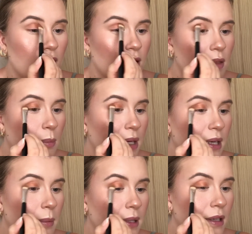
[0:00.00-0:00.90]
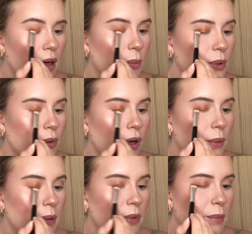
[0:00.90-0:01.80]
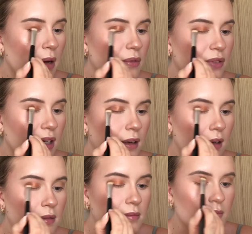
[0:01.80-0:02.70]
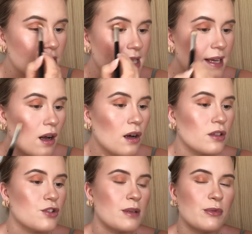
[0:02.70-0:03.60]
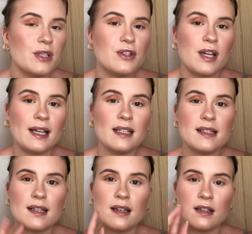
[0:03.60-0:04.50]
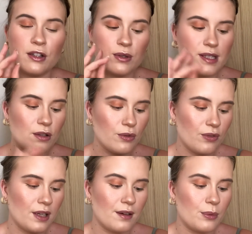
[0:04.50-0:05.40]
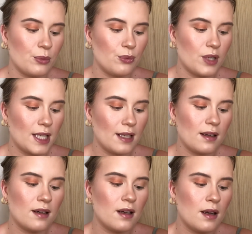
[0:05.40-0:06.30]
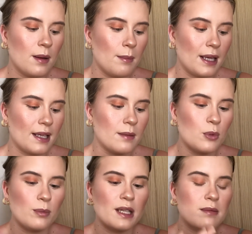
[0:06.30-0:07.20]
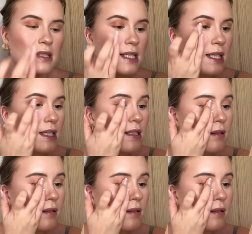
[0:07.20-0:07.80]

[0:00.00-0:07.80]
the pigment, I will go in with my finger because they are shimmery shades. Using your finger will really make it more pigmented.